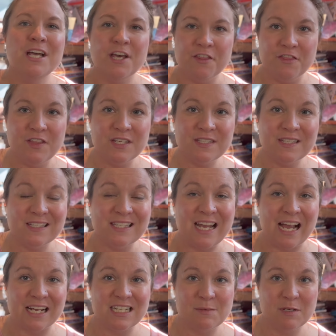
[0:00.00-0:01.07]
This is an
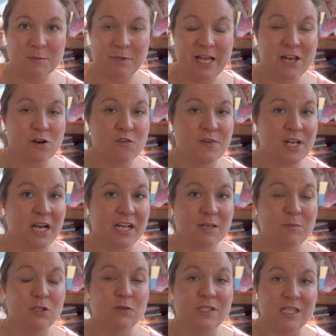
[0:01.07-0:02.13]
academic planner that I
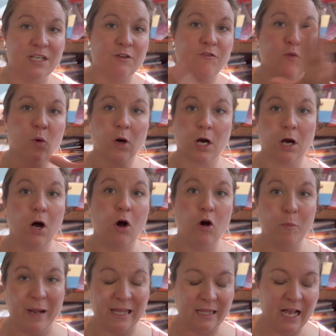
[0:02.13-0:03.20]
am using for all
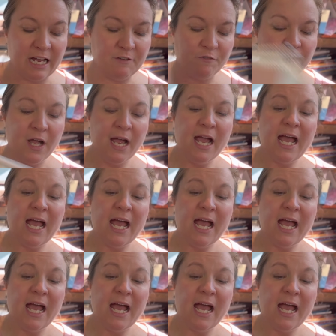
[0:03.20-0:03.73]
my life.